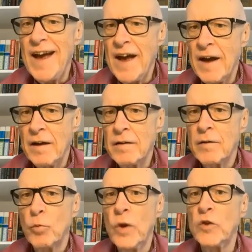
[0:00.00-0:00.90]

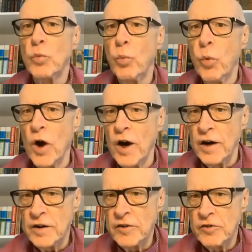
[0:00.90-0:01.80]
share with
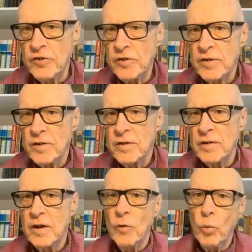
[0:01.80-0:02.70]

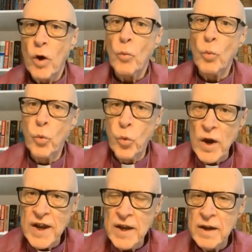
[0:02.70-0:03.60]
words what
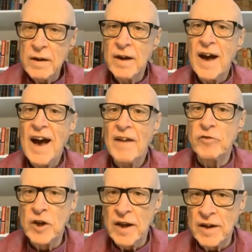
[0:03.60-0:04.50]
we
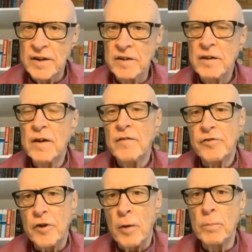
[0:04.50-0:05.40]
have
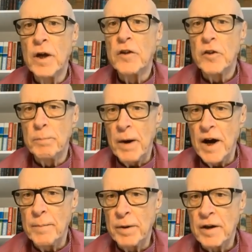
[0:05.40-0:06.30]
learned from
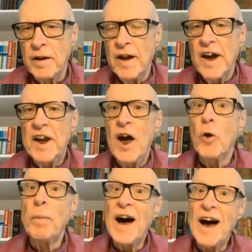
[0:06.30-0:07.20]
the Bible
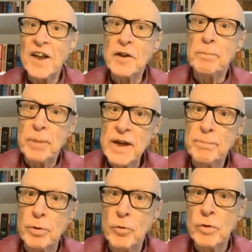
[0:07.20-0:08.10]
and help
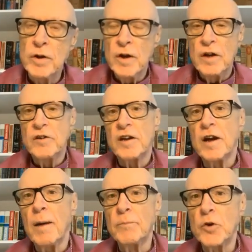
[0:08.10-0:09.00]
other people
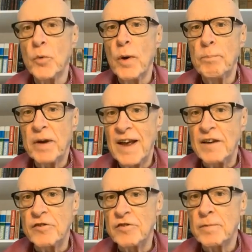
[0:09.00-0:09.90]
to come to
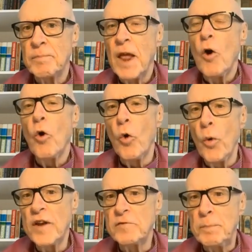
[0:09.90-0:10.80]
a place,
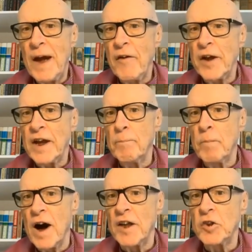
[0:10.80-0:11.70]
always
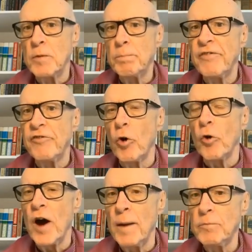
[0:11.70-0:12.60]
bearing in mind that
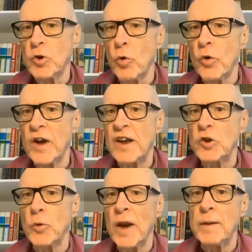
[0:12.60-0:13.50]
before I'm
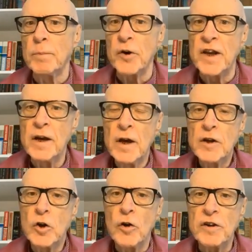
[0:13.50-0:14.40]
talking to
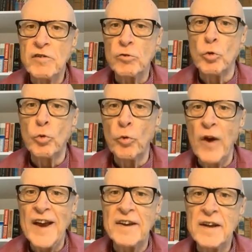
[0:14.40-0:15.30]
anybody, God
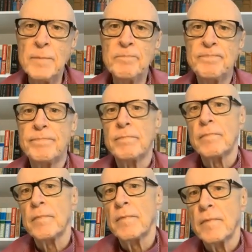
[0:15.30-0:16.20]
is already
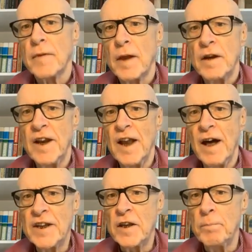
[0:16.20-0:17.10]

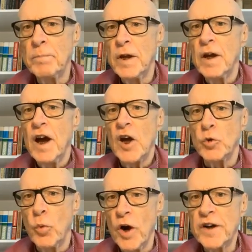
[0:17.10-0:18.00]
loving them
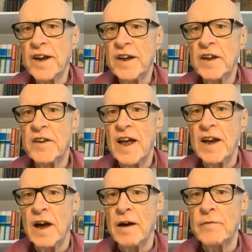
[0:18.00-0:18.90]
and
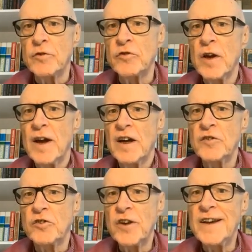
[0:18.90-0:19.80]
working in their
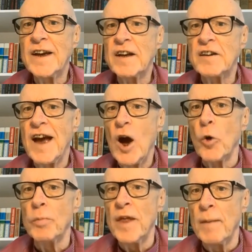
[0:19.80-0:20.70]
lives and
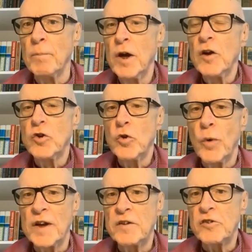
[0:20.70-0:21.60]
seeking to help them
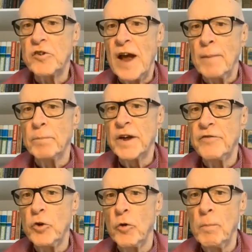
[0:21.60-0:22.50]
to
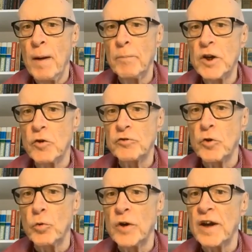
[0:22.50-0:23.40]
understand. But if you
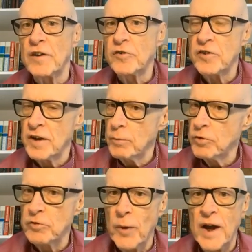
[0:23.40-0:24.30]
remember your school
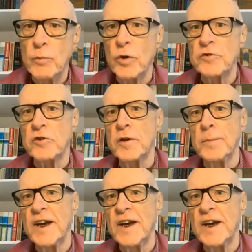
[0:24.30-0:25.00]
days, and it was the way it